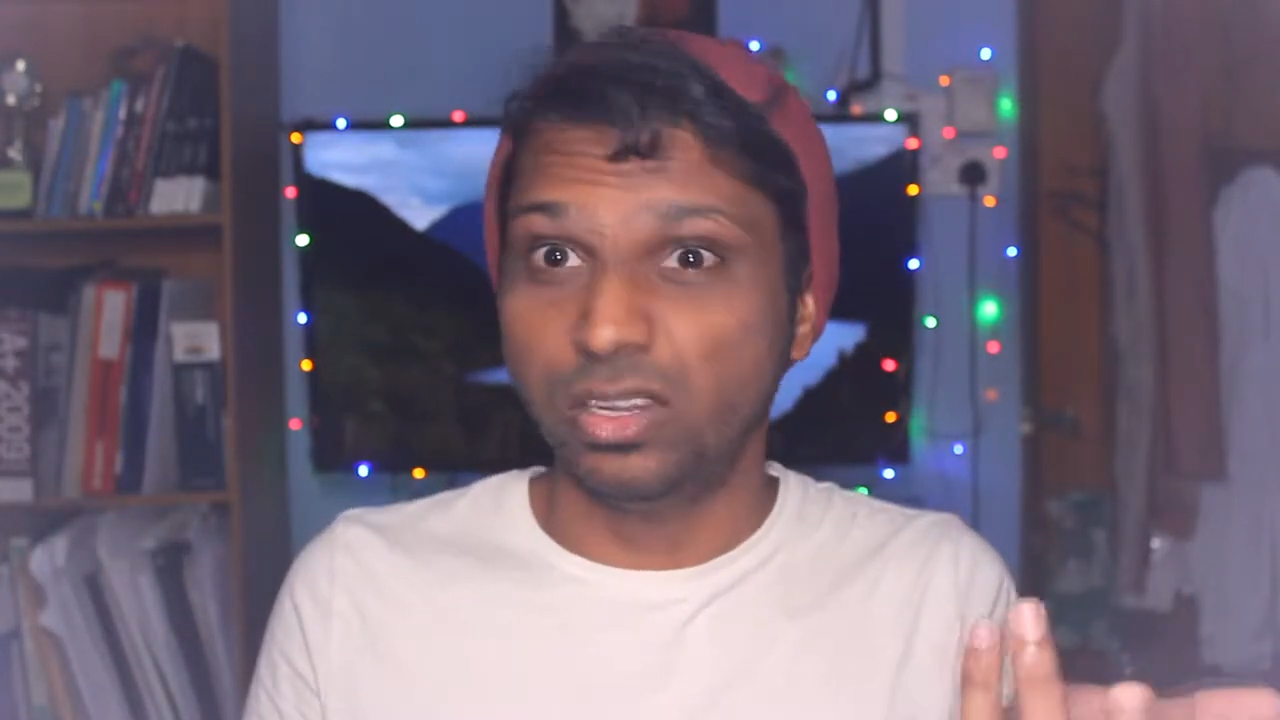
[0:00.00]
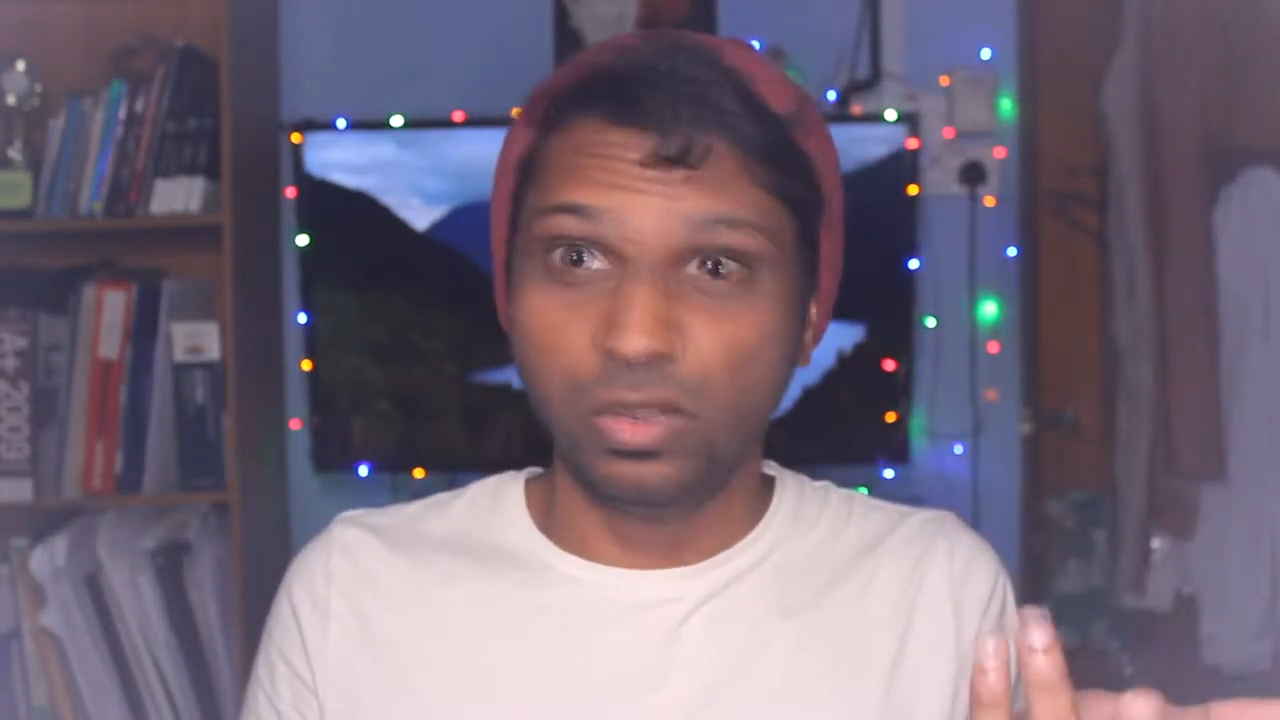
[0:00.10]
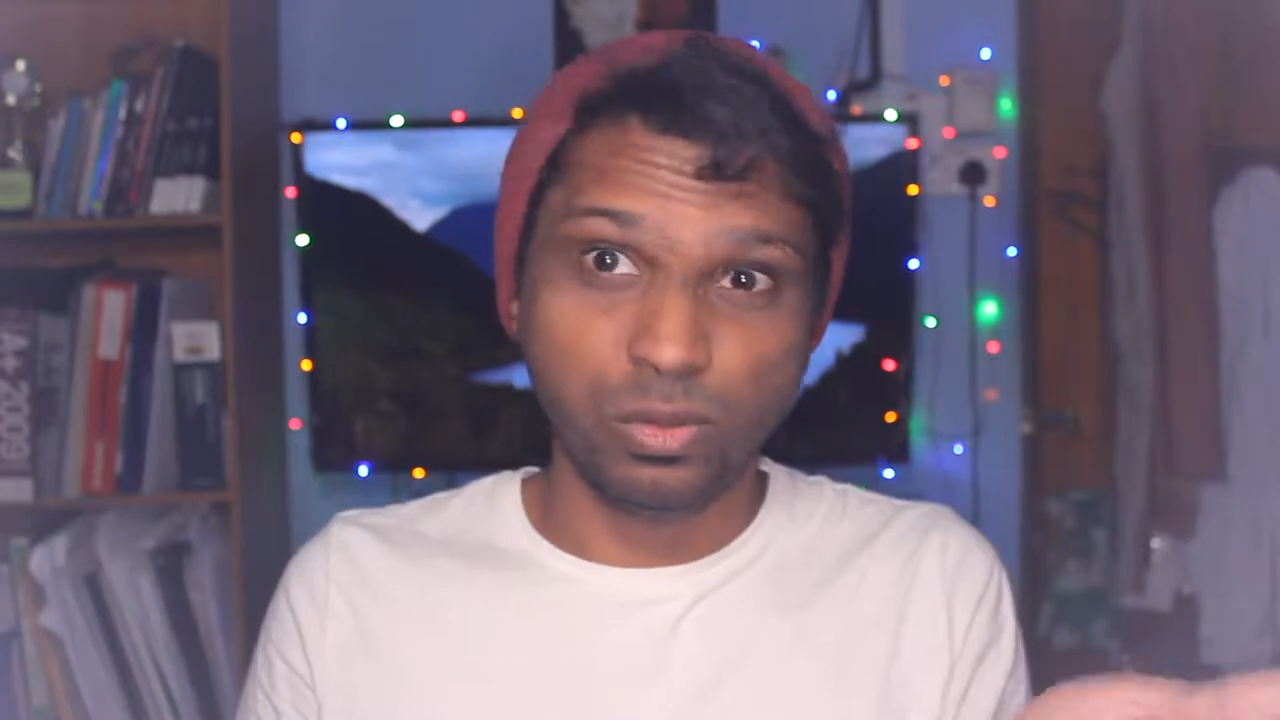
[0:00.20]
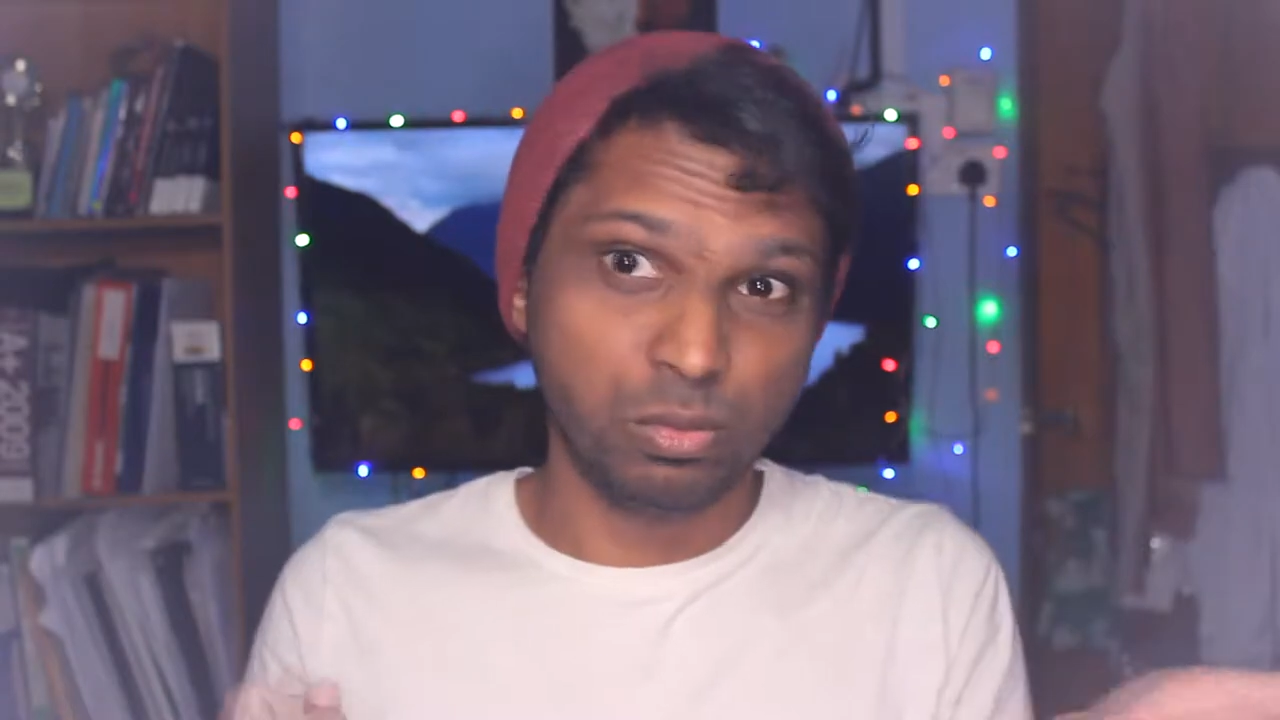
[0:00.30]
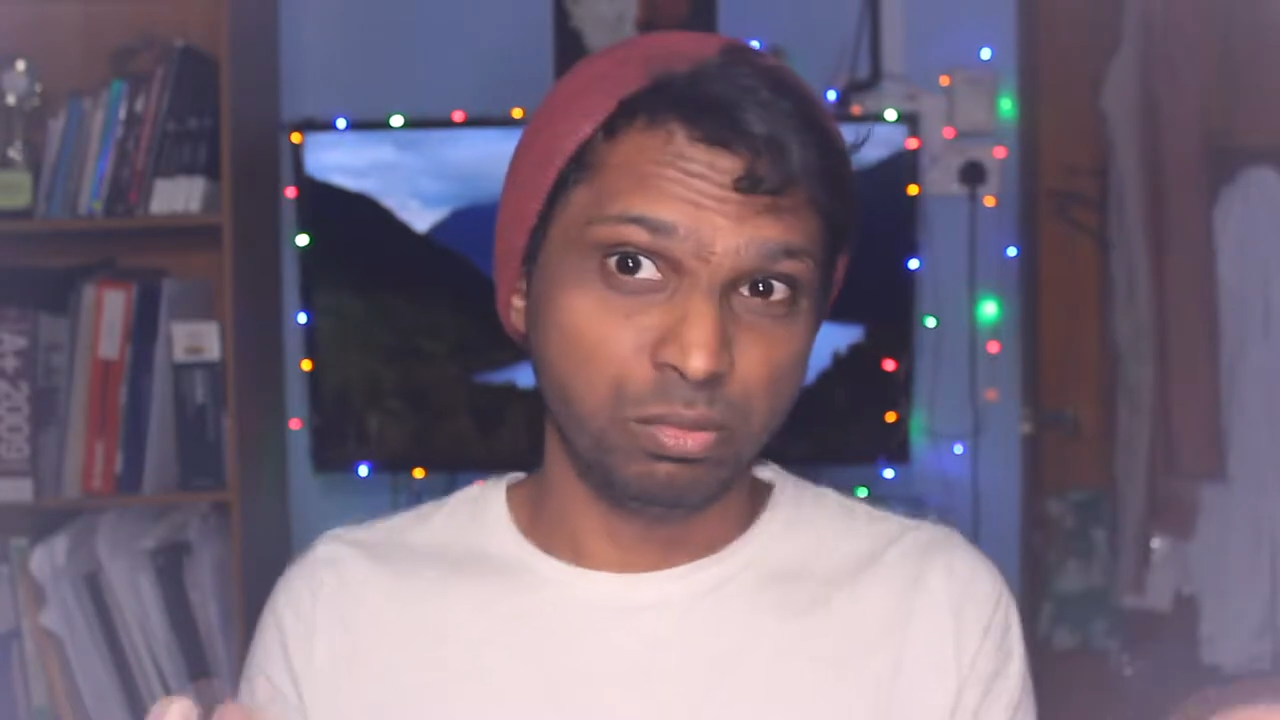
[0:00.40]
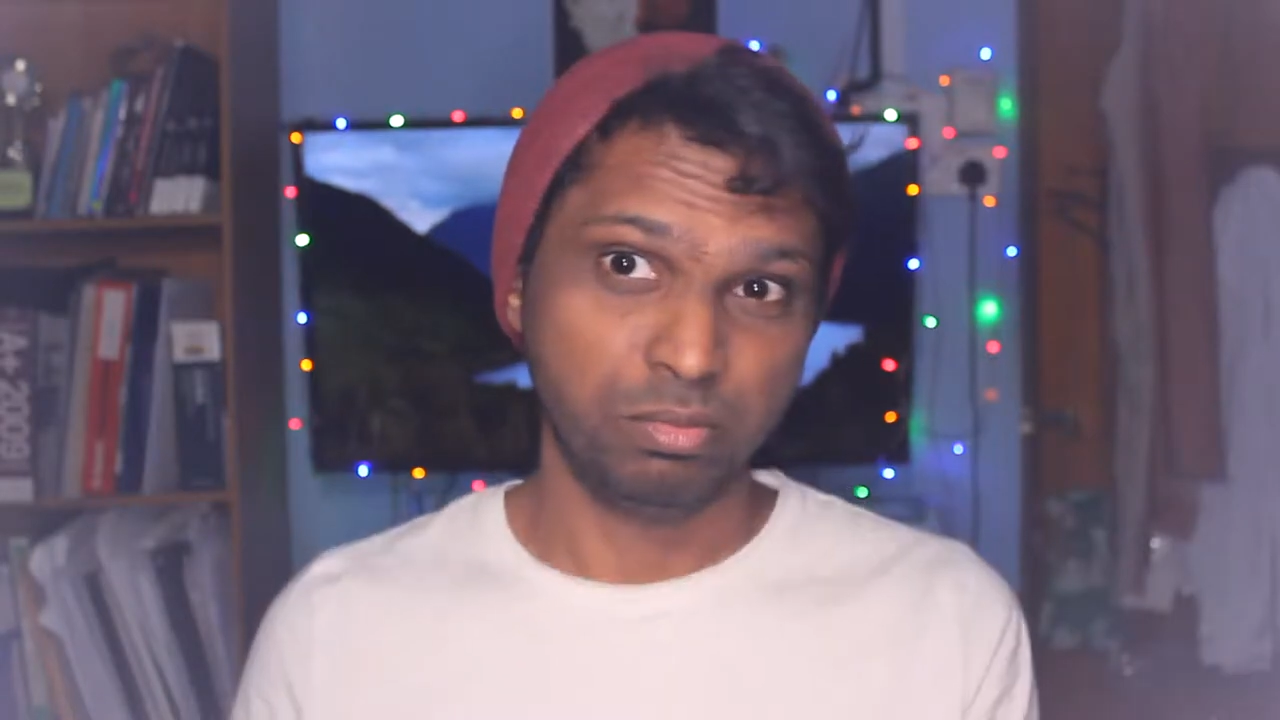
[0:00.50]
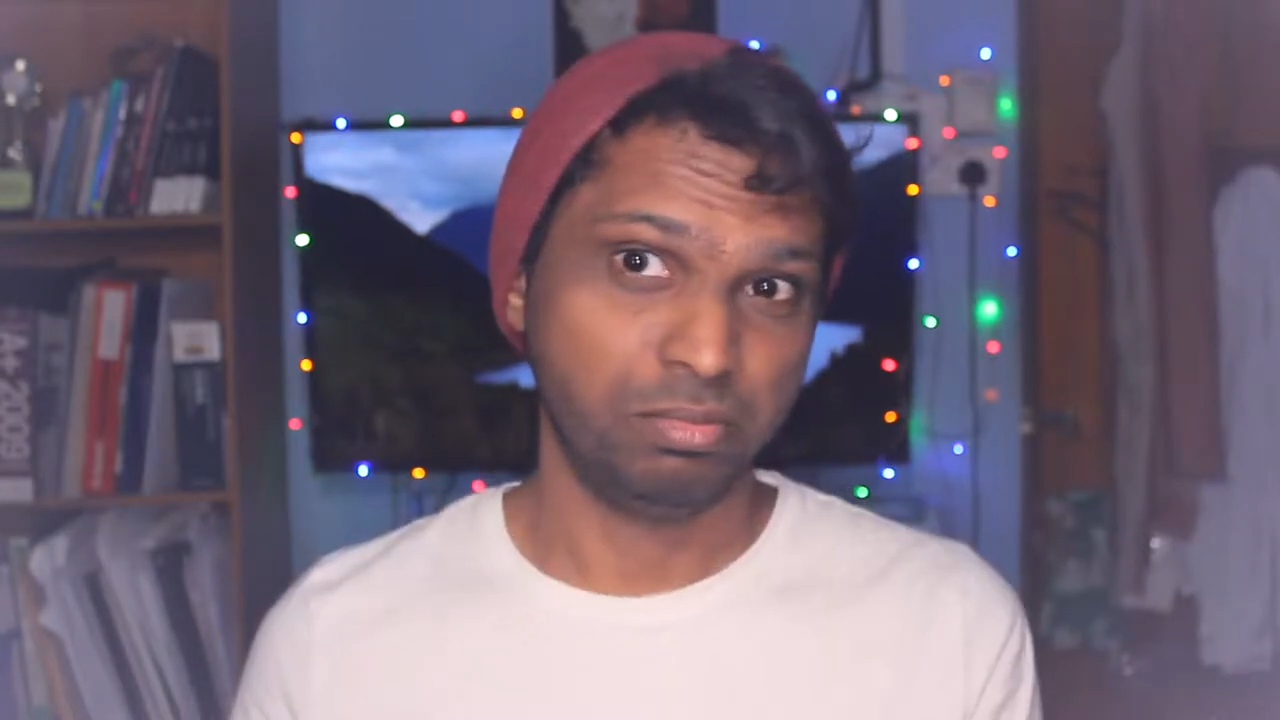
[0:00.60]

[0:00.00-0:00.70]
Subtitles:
don't know.